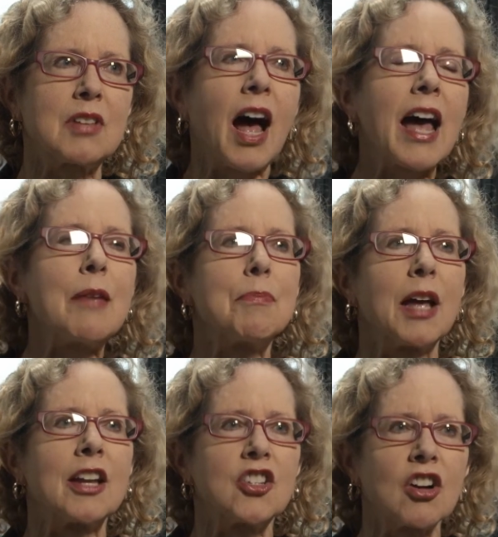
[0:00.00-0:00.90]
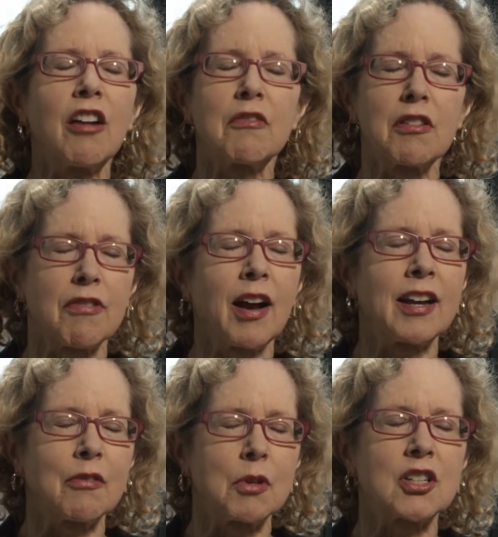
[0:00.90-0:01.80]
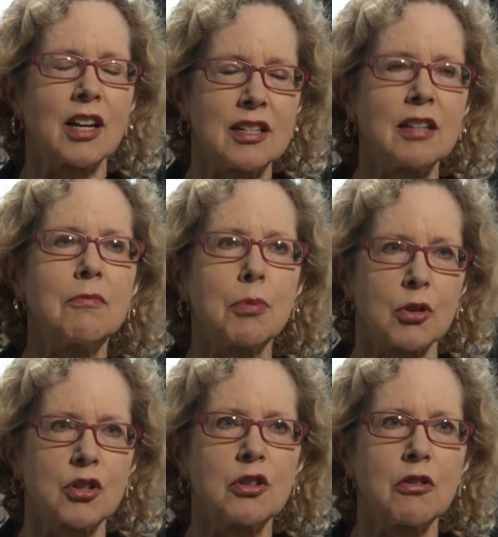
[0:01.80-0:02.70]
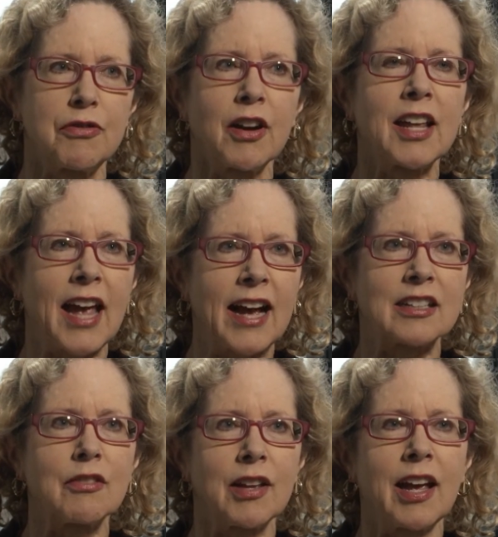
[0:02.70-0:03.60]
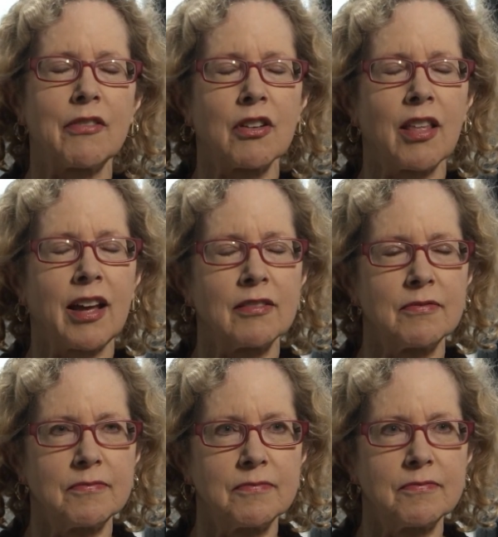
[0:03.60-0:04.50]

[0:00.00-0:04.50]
type and genre of writing, which I did pursue fairly actively after that.